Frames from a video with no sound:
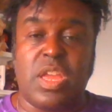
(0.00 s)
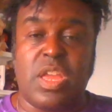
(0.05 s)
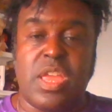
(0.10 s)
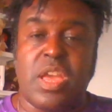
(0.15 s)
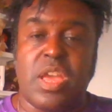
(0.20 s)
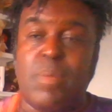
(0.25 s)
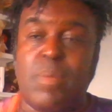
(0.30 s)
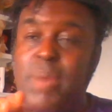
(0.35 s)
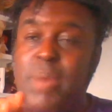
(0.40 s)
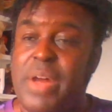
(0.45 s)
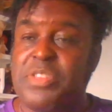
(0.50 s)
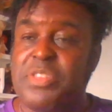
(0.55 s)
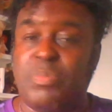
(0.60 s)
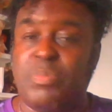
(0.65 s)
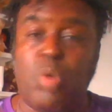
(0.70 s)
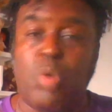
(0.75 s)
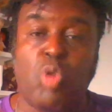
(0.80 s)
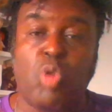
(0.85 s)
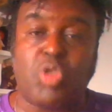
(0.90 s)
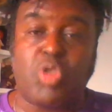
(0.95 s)
commands
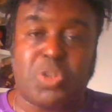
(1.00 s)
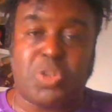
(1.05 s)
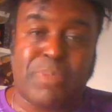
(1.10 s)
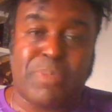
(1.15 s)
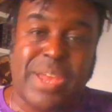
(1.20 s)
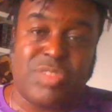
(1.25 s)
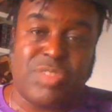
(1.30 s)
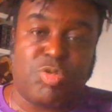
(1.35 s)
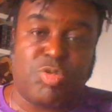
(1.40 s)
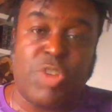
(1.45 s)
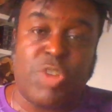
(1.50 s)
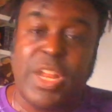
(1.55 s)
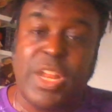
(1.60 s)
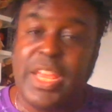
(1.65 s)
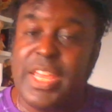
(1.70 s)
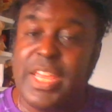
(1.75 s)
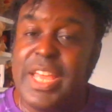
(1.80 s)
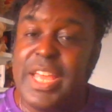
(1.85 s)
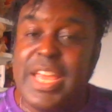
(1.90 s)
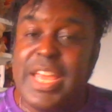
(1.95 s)
more respect,
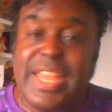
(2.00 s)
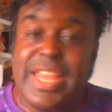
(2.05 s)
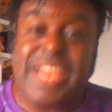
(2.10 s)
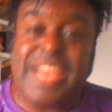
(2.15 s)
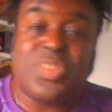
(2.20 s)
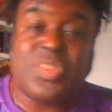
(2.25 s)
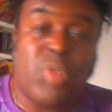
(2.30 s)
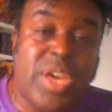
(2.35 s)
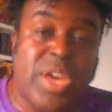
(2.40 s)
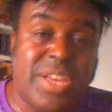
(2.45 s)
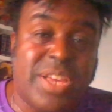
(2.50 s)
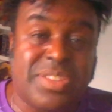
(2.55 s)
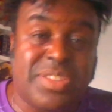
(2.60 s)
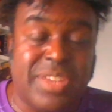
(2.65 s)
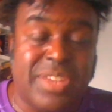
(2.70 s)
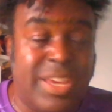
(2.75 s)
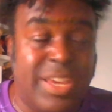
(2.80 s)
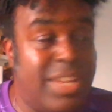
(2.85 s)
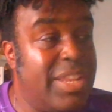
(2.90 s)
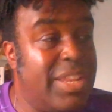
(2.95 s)
really. That's the way I
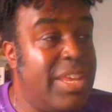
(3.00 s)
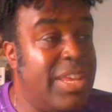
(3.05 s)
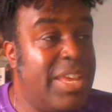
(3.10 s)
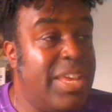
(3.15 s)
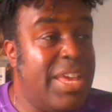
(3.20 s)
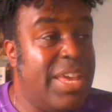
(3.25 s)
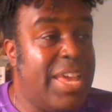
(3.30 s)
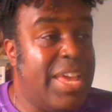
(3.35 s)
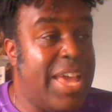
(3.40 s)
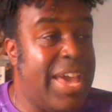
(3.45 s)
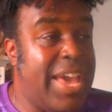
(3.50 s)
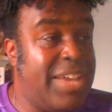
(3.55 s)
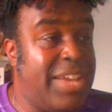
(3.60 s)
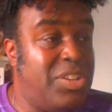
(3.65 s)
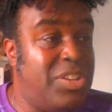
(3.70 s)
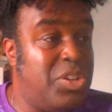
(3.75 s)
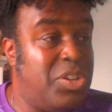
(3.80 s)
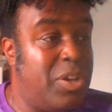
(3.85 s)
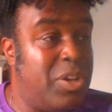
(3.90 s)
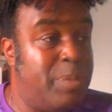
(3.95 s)
see it.
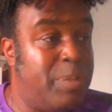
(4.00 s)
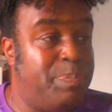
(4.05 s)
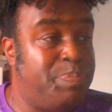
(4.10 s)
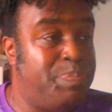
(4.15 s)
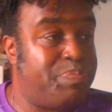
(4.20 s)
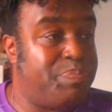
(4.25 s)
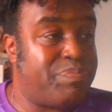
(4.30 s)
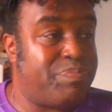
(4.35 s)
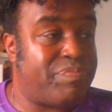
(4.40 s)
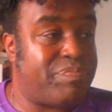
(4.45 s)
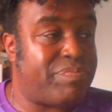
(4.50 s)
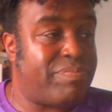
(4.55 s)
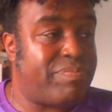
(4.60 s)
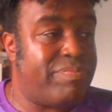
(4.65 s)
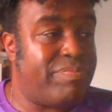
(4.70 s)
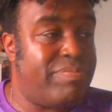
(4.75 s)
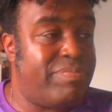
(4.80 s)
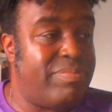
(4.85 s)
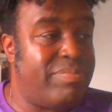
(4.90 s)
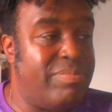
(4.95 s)
And
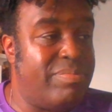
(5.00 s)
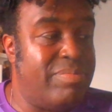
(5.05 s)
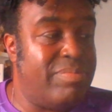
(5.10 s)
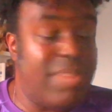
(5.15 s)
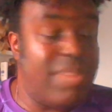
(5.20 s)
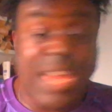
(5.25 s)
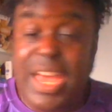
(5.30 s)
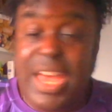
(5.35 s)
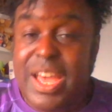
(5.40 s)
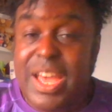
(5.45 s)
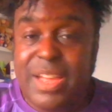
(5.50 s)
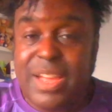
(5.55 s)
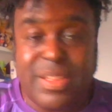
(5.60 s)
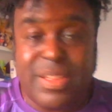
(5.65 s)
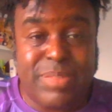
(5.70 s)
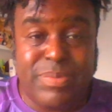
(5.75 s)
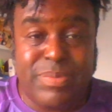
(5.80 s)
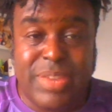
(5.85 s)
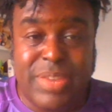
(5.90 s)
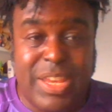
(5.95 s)
yeah, I
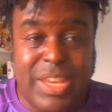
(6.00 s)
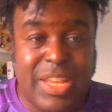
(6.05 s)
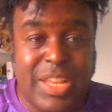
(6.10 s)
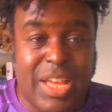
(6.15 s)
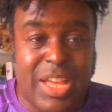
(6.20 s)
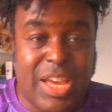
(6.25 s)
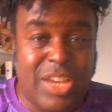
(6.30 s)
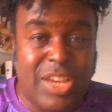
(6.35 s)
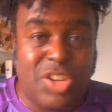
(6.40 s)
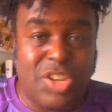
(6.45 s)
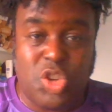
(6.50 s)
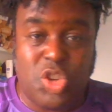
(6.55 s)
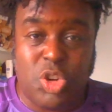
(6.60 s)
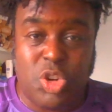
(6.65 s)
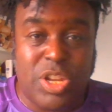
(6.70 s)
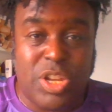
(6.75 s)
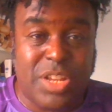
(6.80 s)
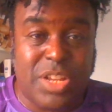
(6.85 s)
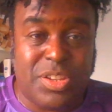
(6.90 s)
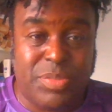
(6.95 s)
mean, I
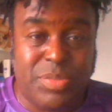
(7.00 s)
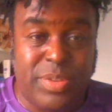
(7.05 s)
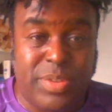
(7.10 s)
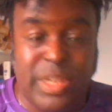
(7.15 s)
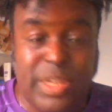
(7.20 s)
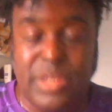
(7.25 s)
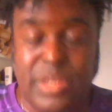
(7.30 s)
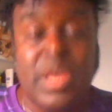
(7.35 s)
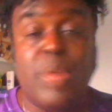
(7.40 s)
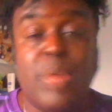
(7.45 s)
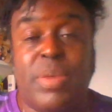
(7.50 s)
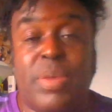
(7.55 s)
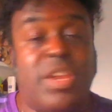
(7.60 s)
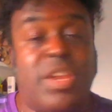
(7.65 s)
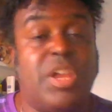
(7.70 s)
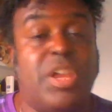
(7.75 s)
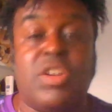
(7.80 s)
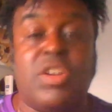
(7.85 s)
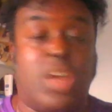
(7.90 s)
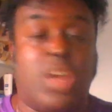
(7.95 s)
enjoyed it. I mean, but you
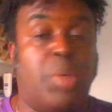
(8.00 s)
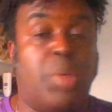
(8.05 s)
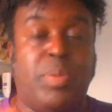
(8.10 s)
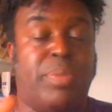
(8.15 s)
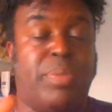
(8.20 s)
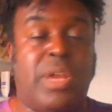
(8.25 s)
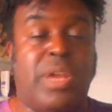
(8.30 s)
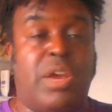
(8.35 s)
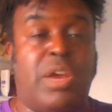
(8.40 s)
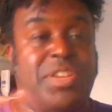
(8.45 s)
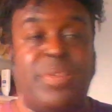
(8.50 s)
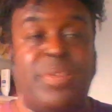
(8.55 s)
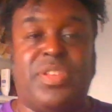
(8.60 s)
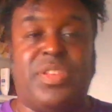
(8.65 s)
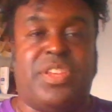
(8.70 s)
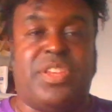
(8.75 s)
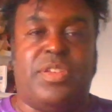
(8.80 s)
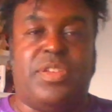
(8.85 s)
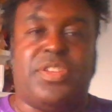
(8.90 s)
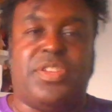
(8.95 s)
know, comment below.
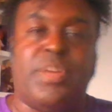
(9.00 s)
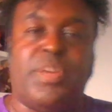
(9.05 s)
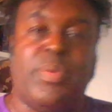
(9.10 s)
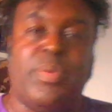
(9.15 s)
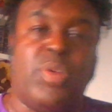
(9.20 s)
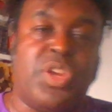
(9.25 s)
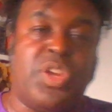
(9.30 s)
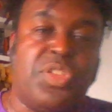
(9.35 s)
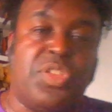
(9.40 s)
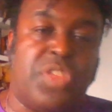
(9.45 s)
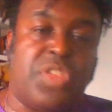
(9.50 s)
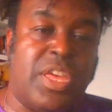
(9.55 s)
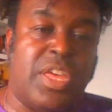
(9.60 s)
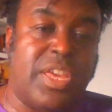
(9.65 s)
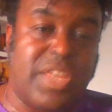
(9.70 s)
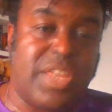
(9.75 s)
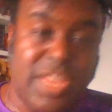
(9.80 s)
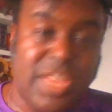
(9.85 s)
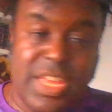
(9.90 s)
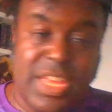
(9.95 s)
Tell me what you think.
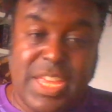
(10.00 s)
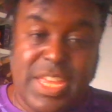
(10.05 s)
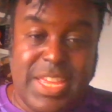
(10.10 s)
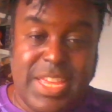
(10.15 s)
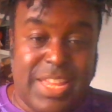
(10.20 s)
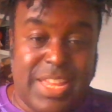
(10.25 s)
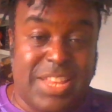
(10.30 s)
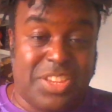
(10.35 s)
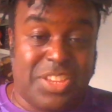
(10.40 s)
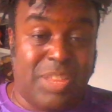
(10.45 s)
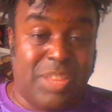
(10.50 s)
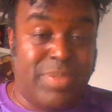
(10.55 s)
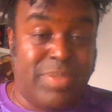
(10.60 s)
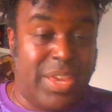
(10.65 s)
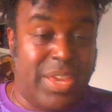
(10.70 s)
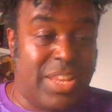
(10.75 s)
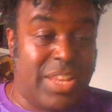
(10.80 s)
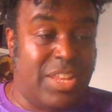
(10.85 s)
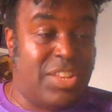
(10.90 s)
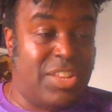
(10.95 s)
It is going to
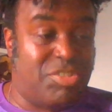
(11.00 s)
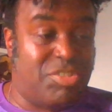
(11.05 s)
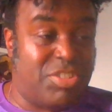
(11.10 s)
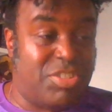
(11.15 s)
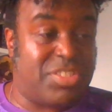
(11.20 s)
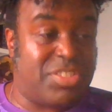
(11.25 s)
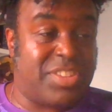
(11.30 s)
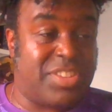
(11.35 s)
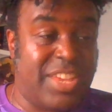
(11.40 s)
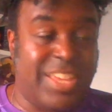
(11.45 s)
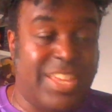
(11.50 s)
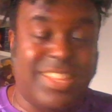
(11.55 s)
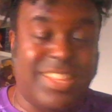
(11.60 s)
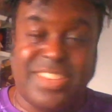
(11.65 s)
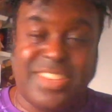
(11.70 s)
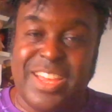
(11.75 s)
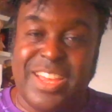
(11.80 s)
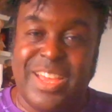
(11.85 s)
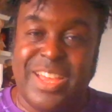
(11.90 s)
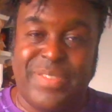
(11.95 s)
be an interesting
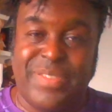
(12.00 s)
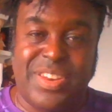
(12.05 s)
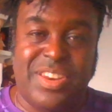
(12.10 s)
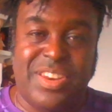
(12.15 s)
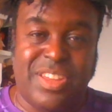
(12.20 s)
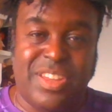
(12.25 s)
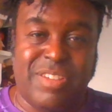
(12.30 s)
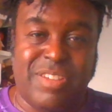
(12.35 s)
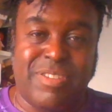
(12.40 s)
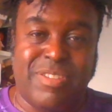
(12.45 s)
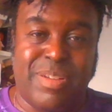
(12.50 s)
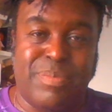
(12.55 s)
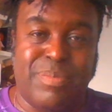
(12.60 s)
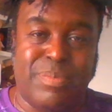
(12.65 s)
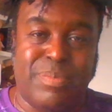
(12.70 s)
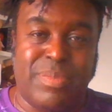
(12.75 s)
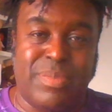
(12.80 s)
time under